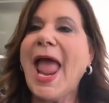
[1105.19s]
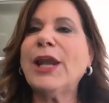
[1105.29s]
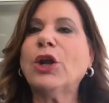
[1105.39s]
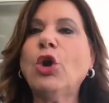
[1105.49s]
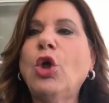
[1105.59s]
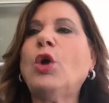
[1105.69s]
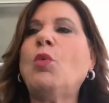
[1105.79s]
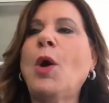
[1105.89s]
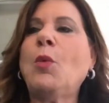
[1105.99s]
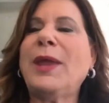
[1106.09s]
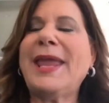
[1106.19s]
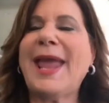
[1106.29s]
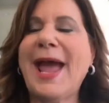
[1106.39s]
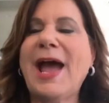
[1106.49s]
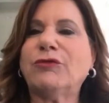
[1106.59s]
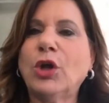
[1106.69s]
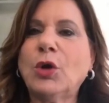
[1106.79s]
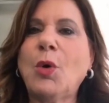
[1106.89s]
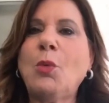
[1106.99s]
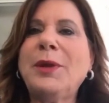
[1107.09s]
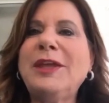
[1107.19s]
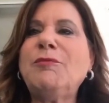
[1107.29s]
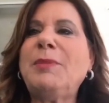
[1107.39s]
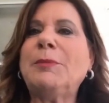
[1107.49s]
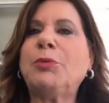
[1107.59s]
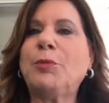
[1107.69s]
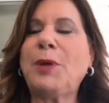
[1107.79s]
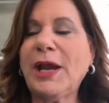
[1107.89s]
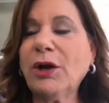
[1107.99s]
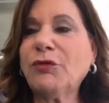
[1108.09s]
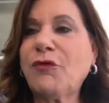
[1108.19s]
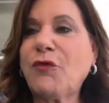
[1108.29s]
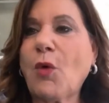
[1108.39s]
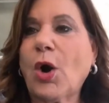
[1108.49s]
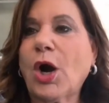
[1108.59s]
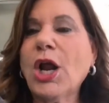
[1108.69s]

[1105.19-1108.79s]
And look what we have. Look what we've been prepared for.